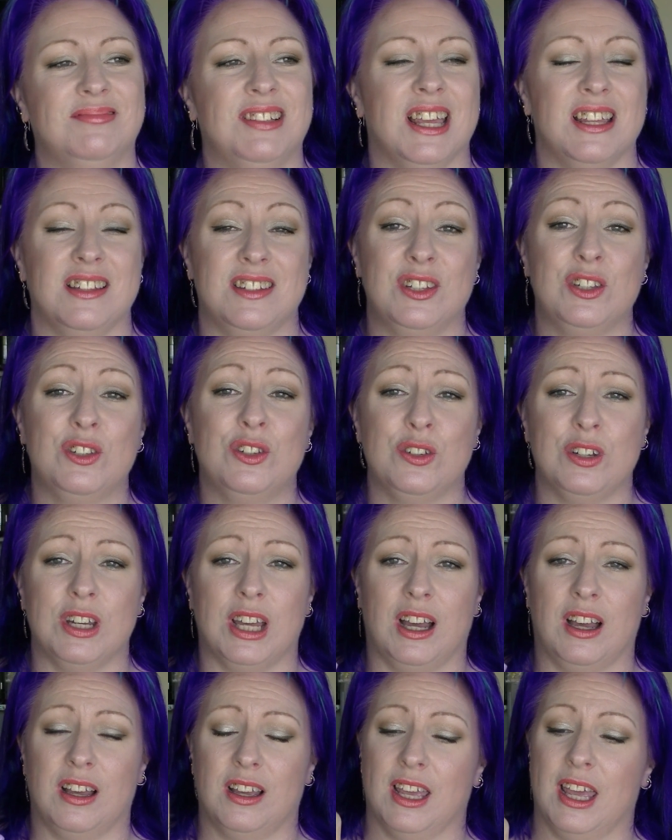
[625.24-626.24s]
It's too
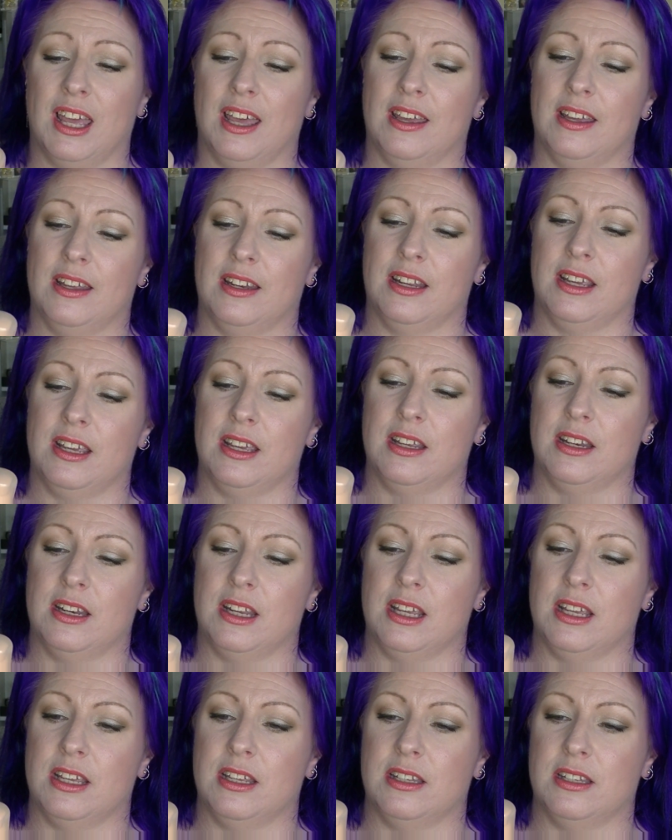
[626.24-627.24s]
dark and it
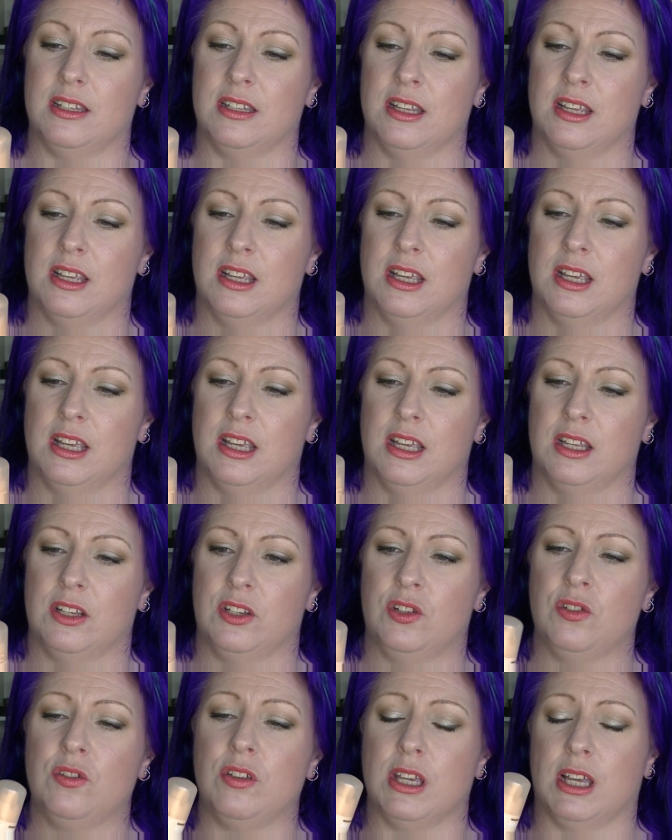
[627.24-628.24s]
is
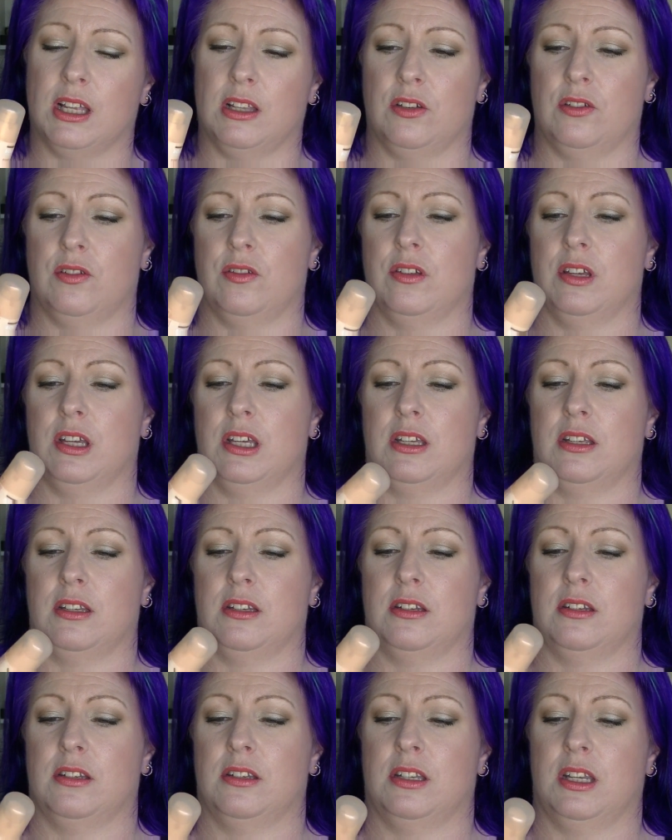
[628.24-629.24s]
too yellow
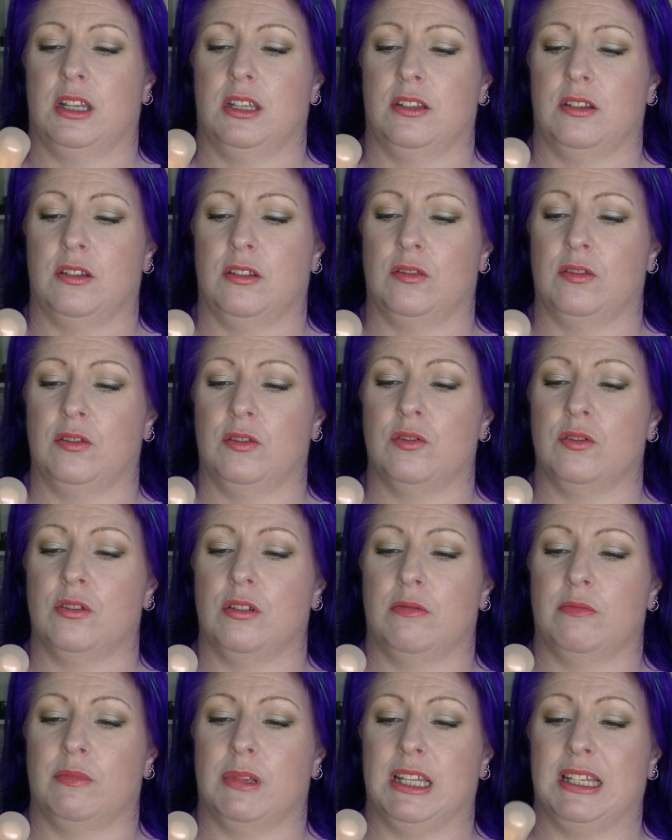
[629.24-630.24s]
and does not look good
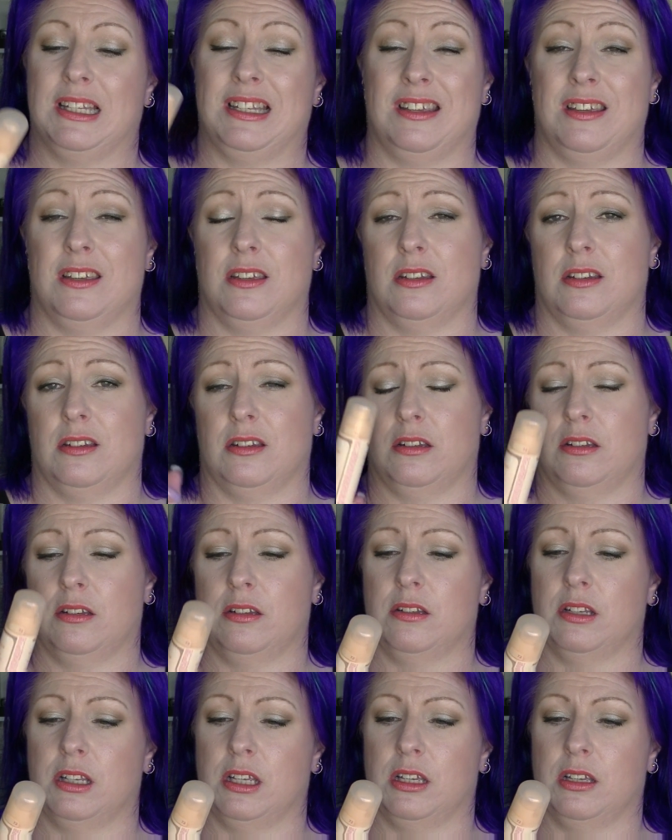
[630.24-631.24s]
on my skin.
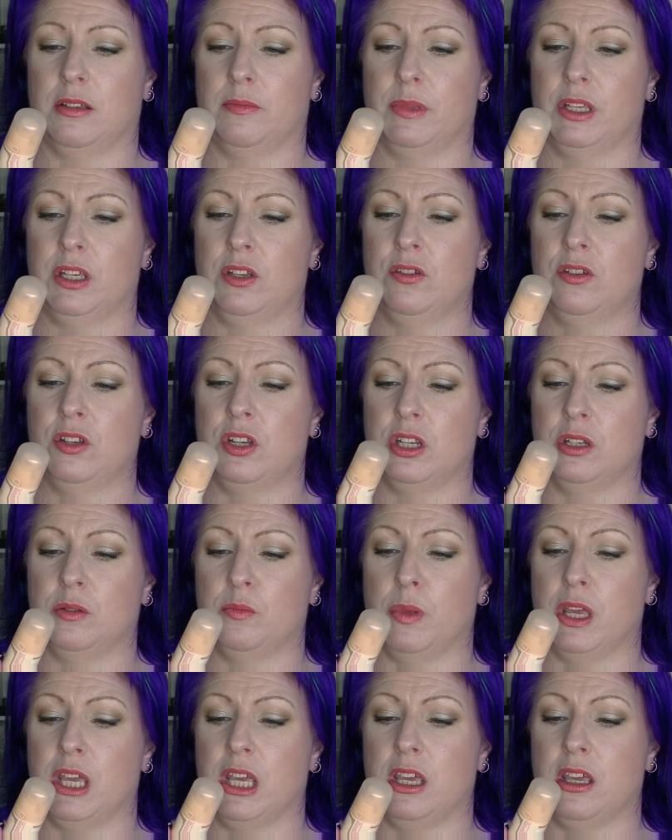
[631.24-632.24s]
Um, it could
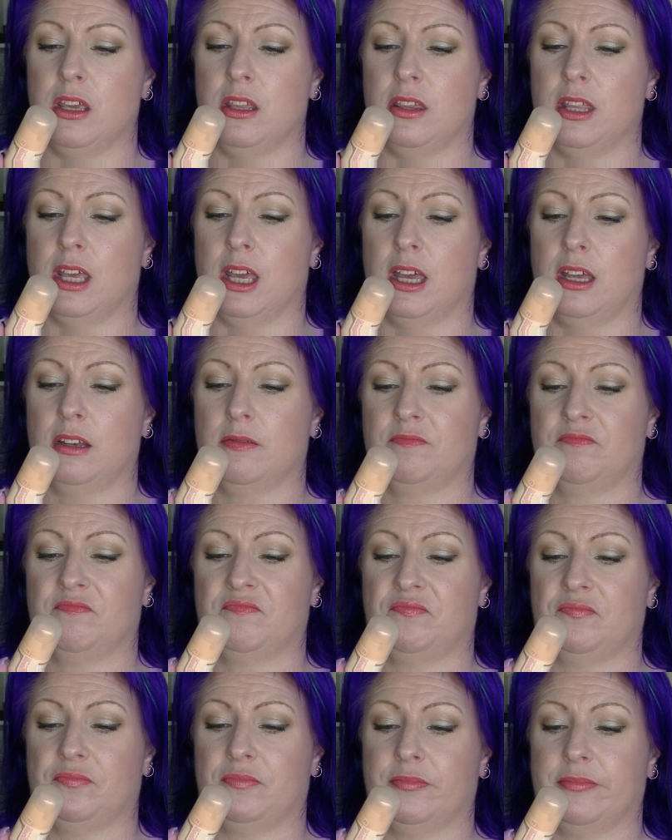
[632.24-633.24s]
just be that
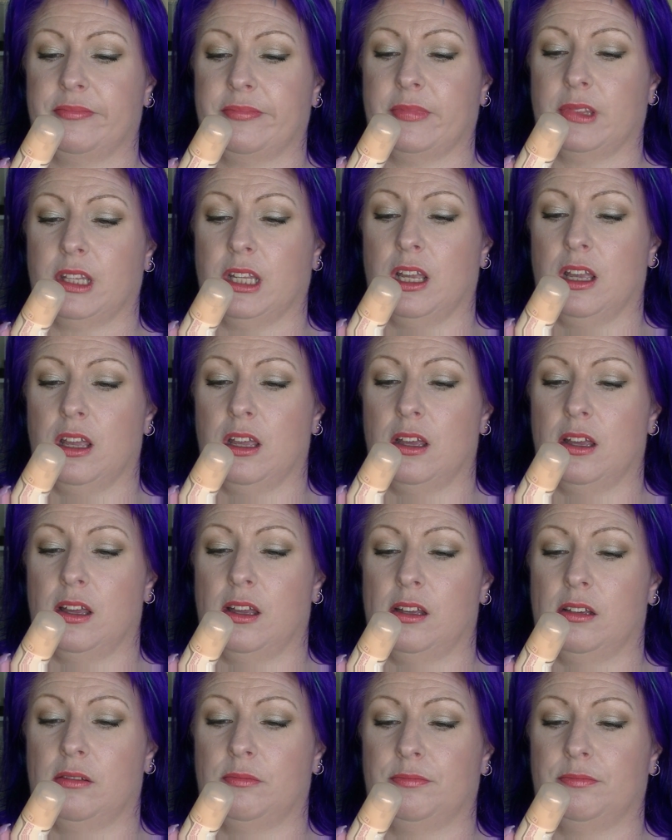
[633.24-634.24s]
um,